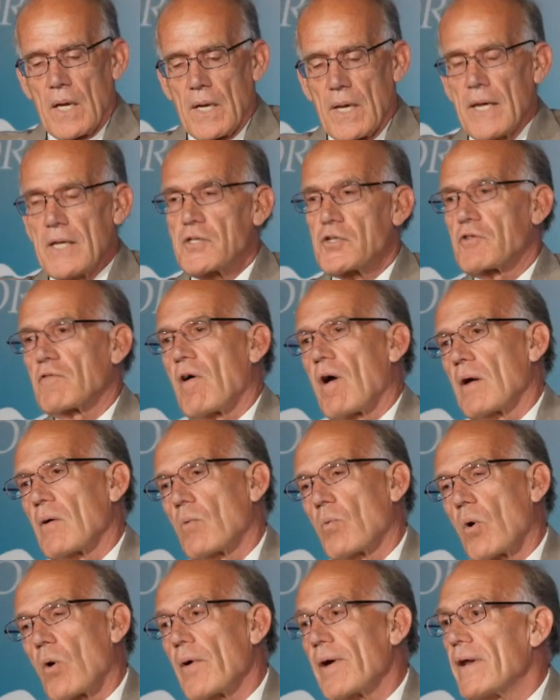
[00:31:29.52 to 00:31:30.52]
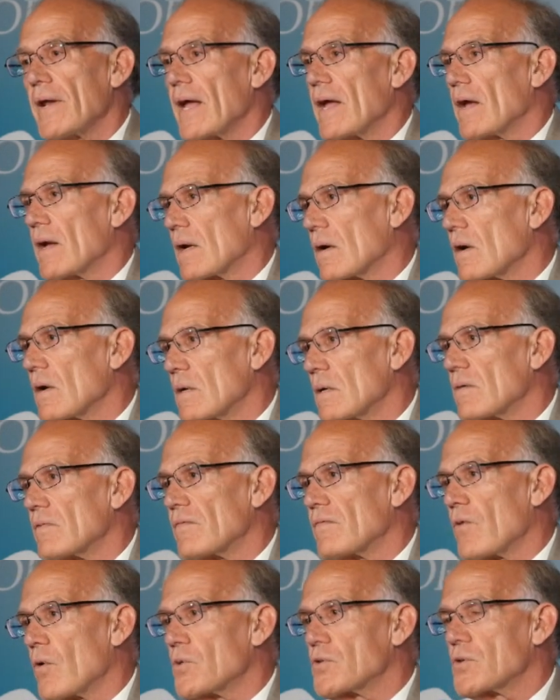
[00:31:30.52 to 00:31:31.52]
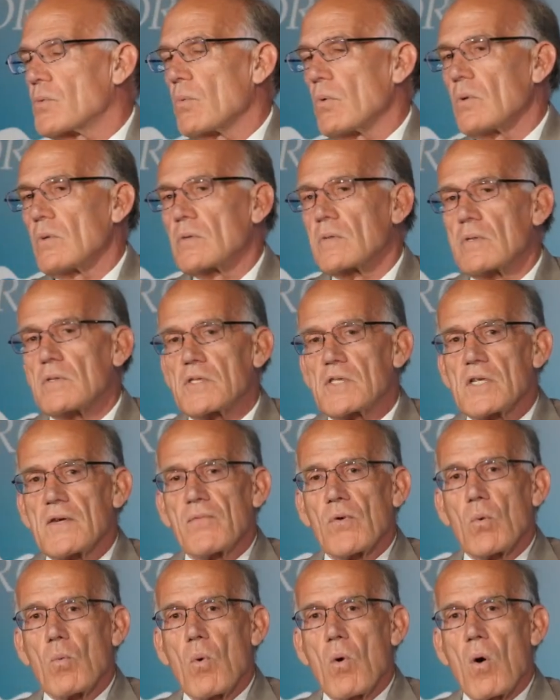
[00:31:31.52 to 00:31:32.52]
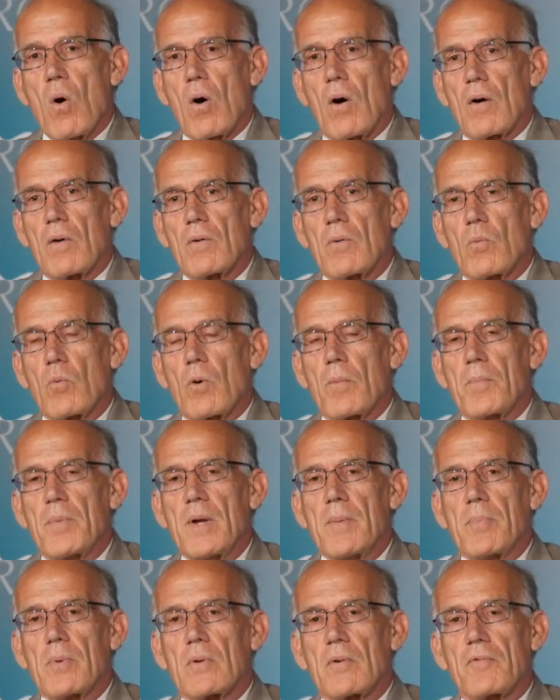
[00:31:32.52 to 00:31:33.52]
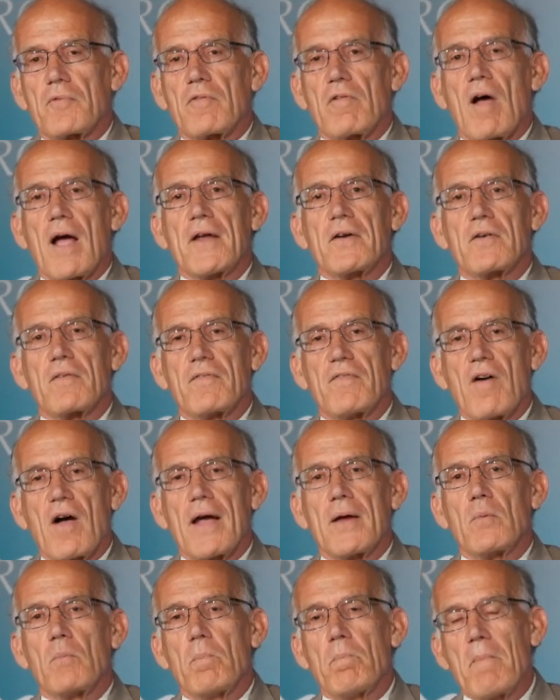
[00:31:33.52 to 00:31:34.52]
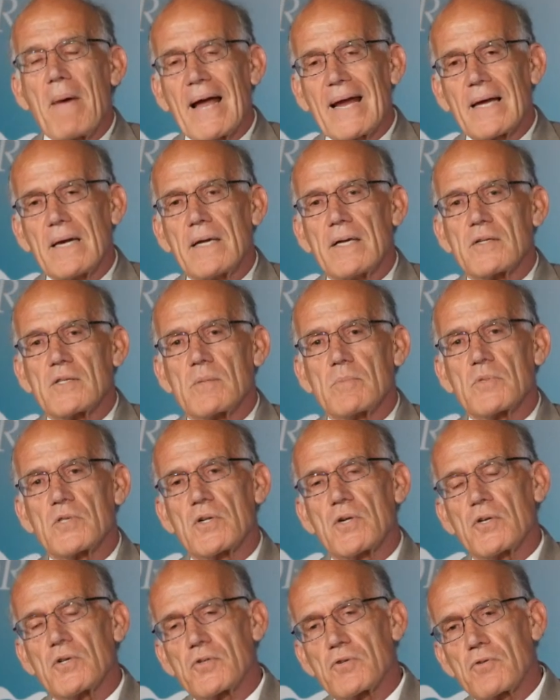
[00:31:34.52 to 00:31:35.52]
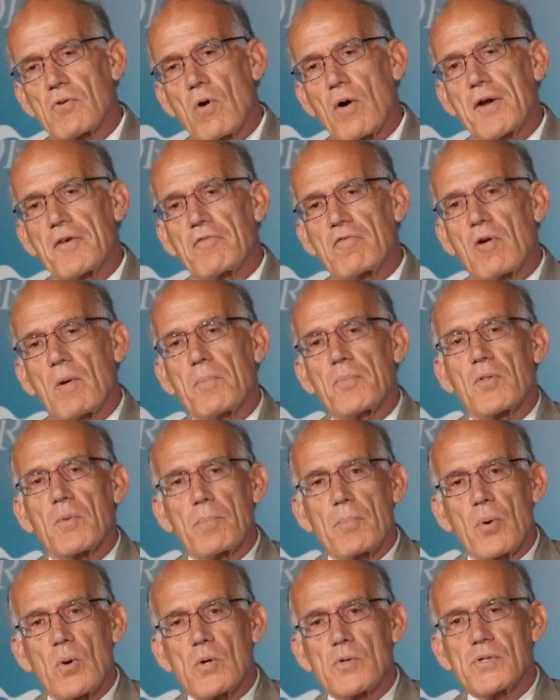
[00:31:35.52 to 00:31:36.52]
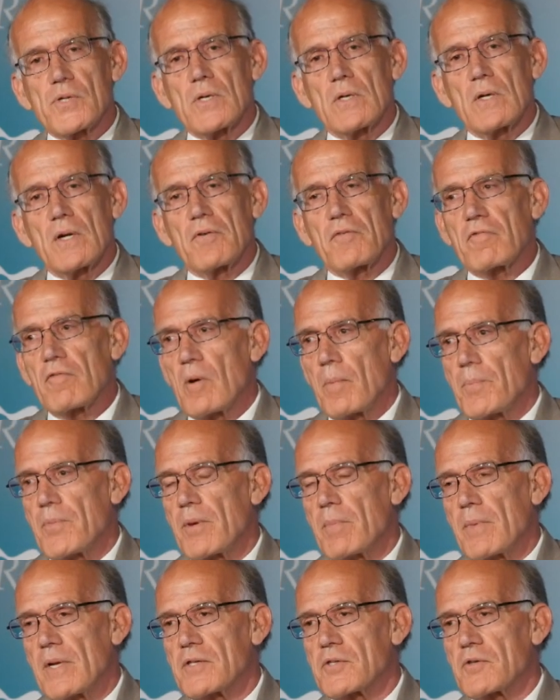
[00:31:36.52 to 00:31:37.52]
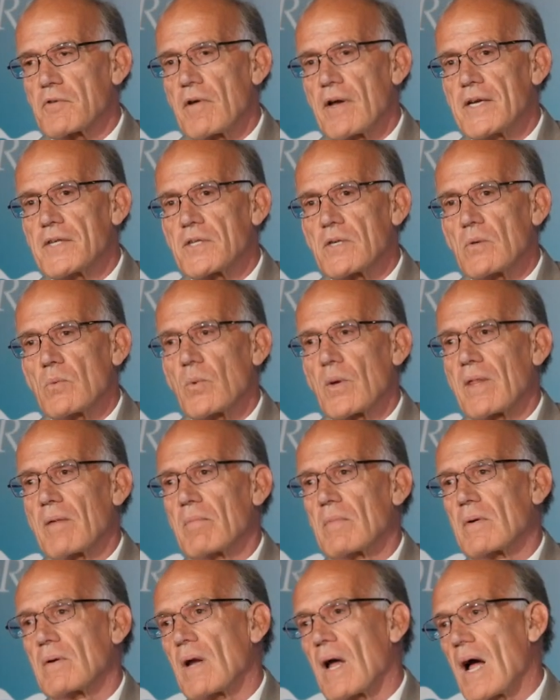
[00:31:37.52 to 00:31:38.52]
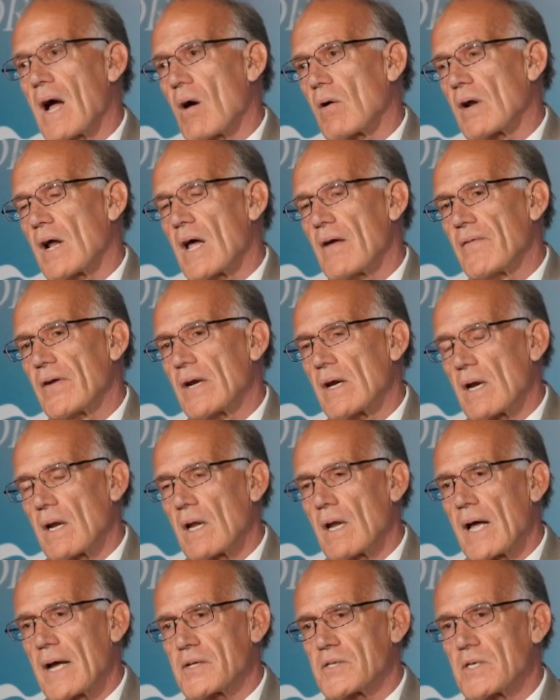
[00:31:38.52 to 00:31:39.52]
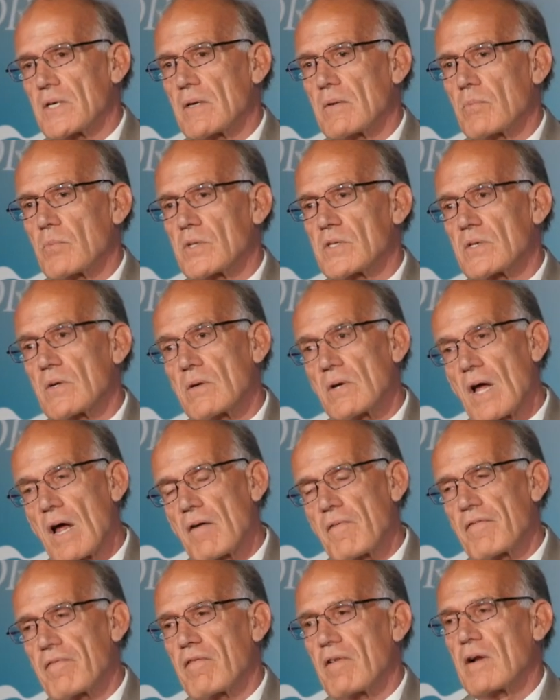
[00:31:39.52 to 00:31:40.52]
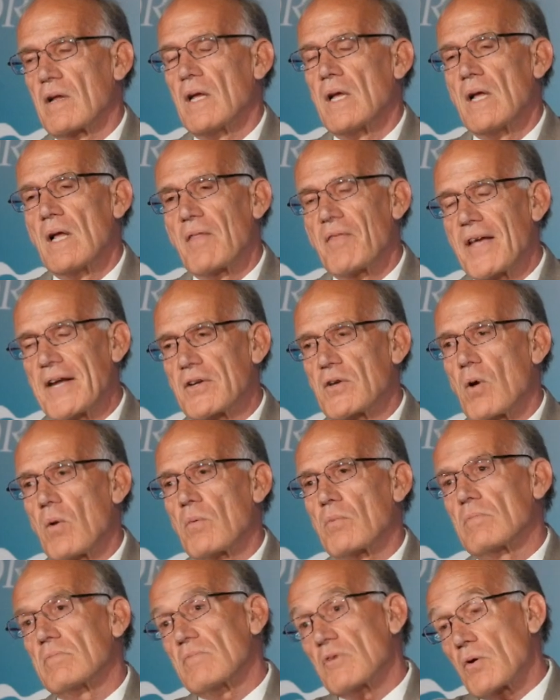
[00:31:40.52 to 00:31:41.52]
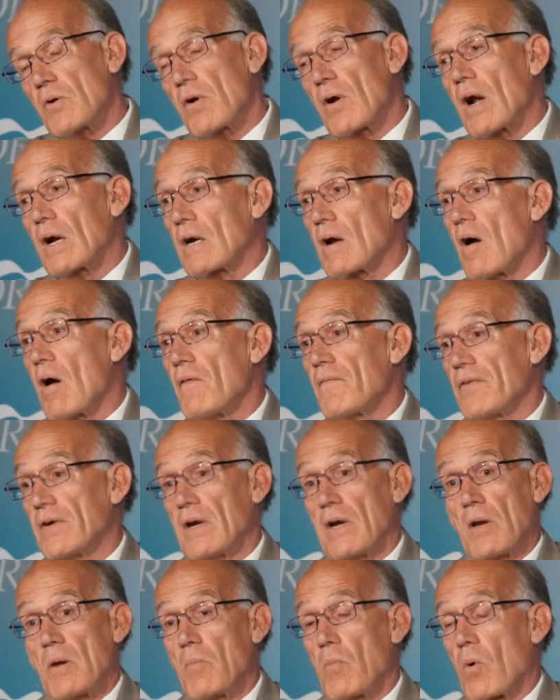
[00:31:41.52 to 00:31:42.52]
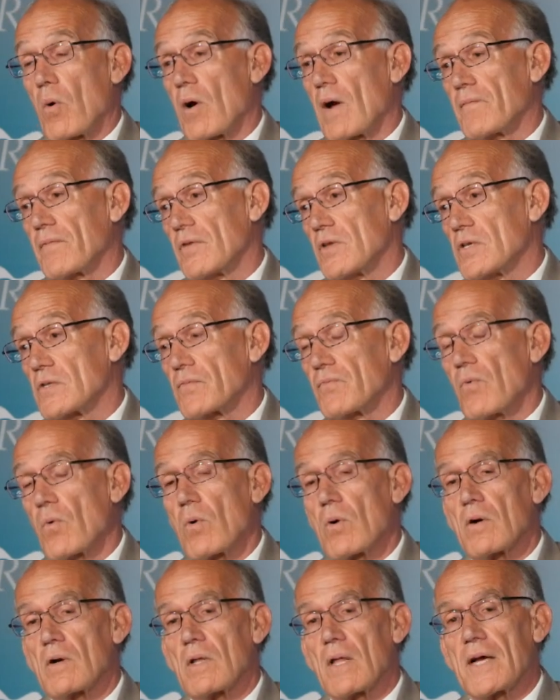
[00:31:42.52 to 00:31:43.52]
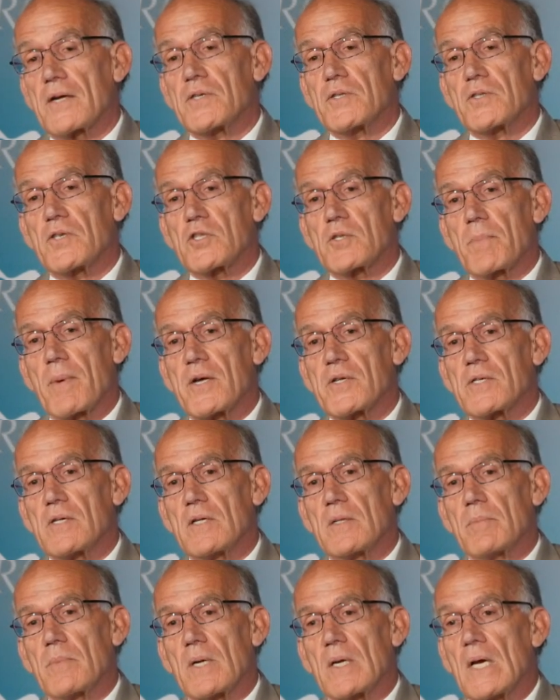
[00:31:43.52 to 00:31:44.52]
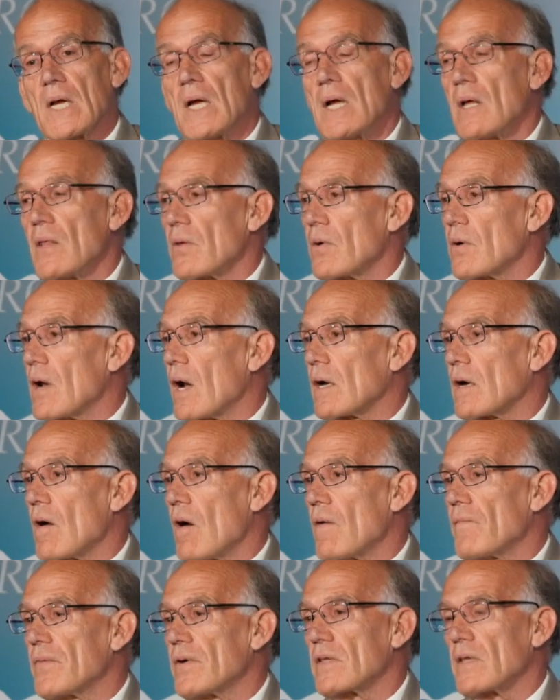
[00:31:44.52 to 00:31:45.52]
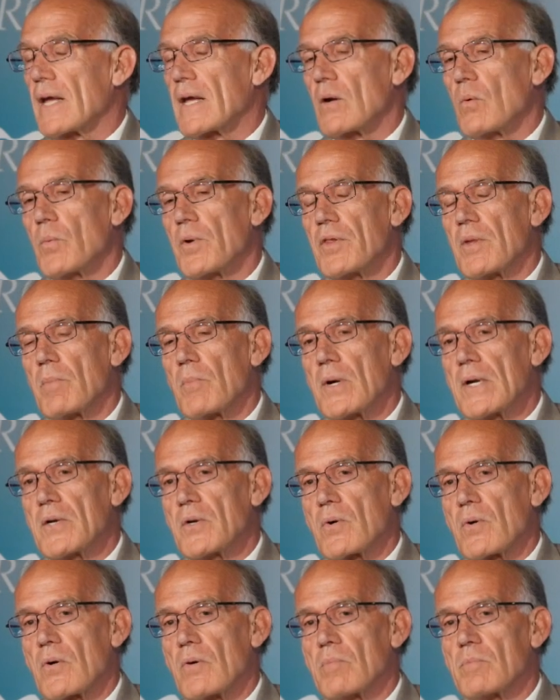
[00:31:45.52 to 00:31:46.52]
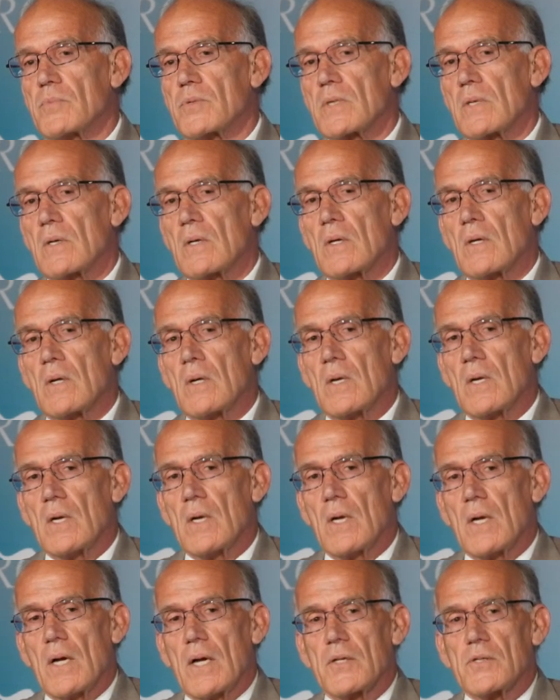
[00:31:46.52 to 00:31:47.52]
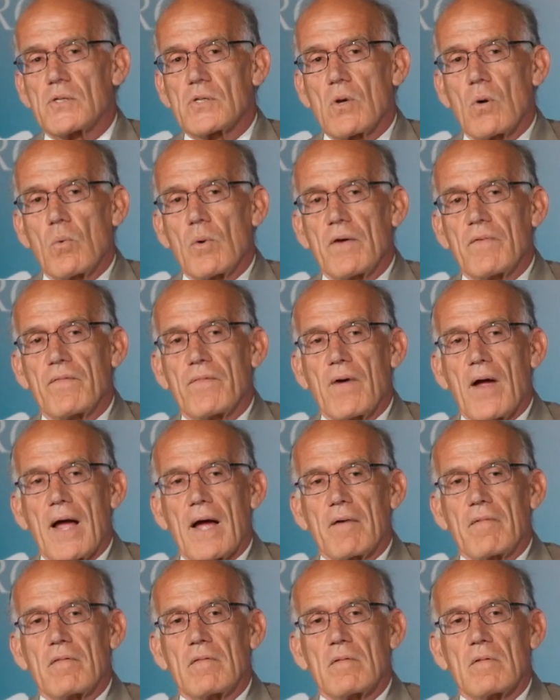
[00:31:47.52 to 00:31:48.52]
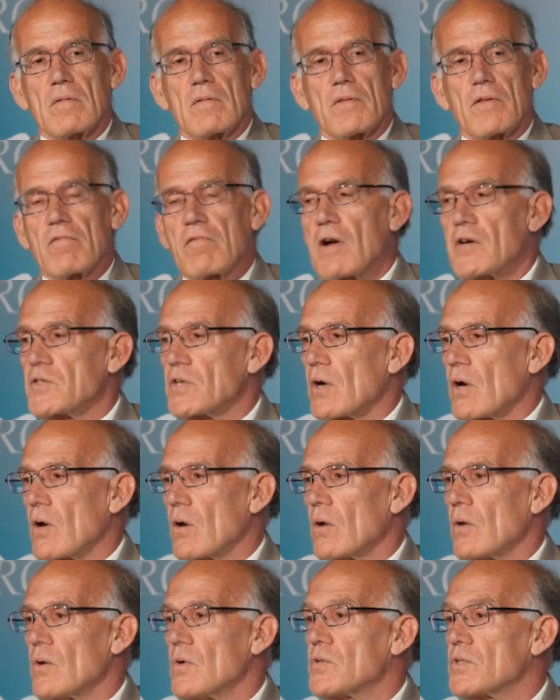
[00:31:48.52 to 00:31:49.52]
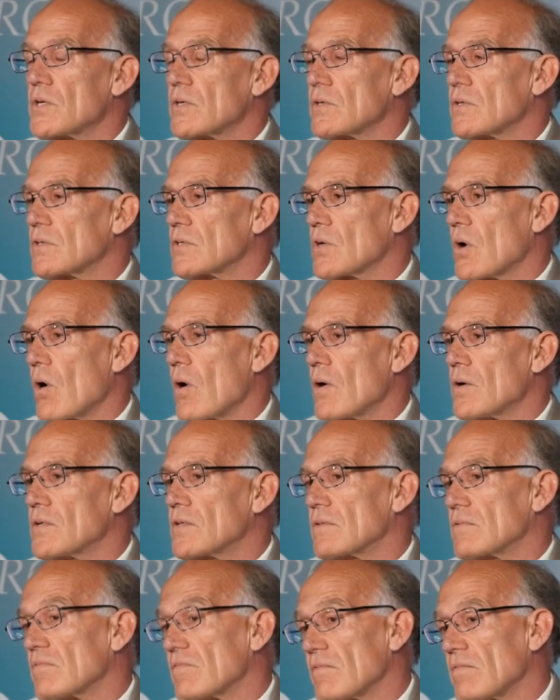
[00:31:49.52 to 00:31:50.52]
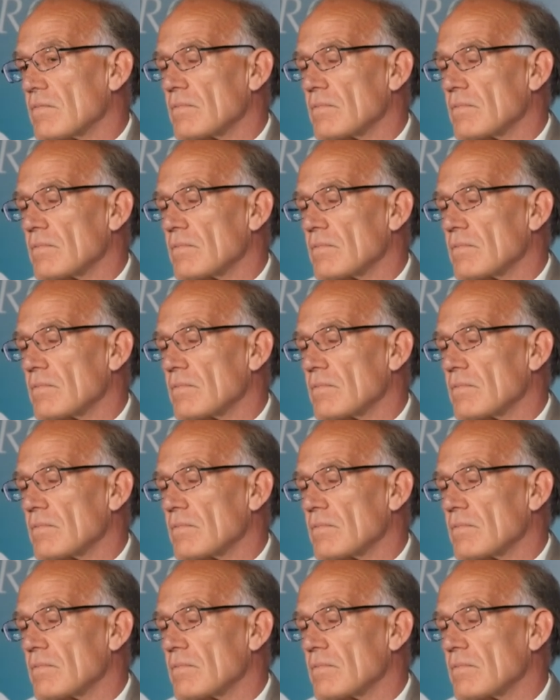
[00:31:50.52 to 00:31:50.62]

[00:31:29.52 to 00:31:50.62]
he's we're in a virtual civil war where people are trying to find mechanisms to destroy Trump the person and Trump the administration without having an election, which they're not afraid. They don't, or they're not confident anymore after these four elections, especially, but they're not confident they can win the midterms. And so we've had the Russian collusion charge